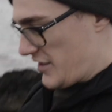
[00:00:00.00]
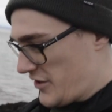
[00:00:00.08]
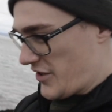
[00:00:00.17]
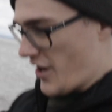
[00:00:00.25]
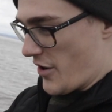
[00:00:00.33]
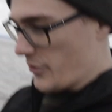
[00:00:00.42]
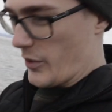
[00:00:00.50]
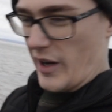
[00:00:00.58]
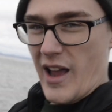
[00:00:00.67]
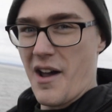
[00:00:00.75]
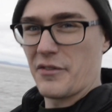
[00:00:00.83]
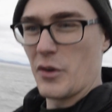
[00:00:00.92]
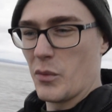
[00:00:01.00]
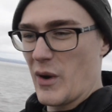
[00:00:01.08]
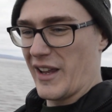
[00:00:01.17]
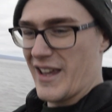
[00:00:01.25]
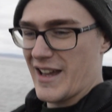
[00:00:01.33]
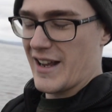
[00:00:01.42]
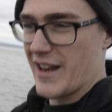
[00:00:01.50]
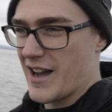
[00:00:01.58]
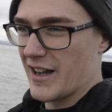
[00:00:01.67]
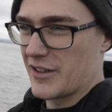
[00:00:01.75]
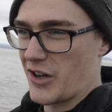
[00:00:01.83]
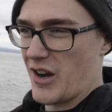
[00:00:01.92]
so we're going to have to wing it and
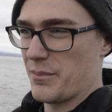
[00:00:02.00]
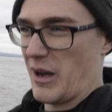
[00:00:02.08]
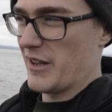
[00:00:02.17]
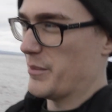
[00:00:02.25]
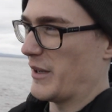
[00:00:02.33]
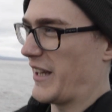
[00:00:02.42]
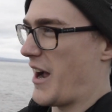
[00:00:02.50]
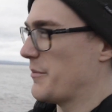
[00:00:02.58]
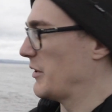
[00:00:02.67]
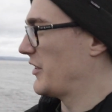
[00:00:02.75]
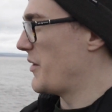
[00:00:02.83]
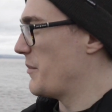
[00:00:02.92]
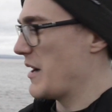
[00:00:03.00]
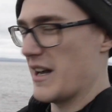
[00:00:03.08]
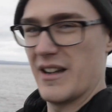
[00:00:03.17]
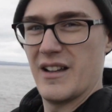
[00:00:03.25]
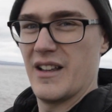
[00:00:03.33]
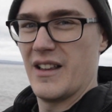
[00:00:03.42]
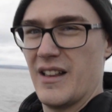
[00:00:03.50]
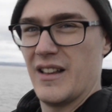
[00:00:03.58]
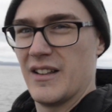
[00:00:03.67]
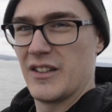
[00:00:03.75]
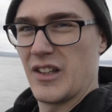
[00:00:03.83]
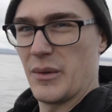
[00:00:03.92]
try and place my camera somewhere
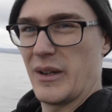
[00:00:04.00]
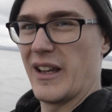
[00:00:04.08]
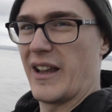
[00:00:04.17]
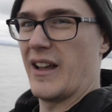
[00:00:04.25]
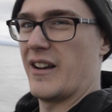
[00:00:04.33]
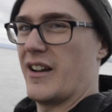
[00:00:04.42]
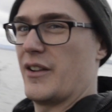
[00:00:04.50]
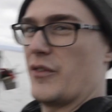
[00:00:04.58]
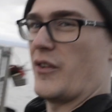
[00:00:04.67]
so we can get a nice